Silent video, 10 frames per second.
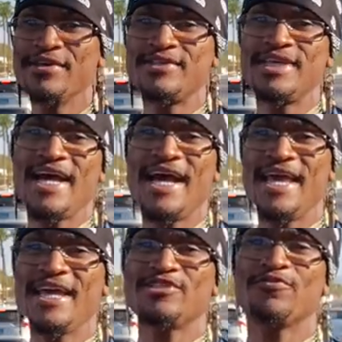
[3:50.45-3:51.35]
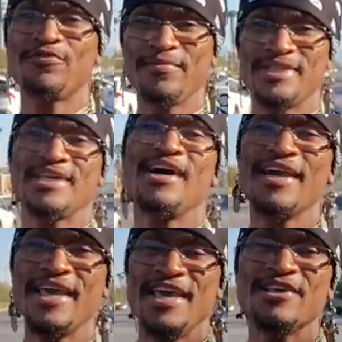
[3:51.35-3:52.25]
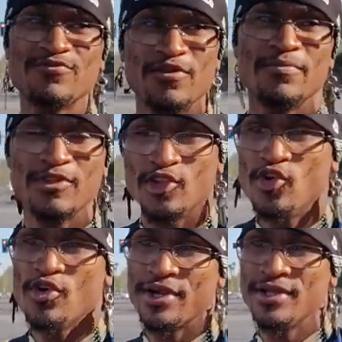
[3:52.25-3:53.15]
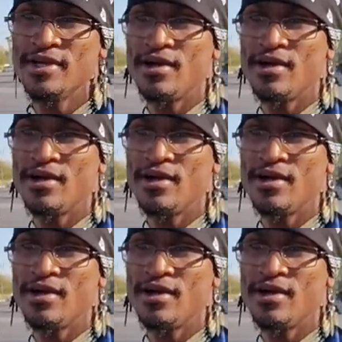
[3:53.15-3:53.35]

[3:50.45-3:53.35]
You see that answer from the tongue is from the Lord.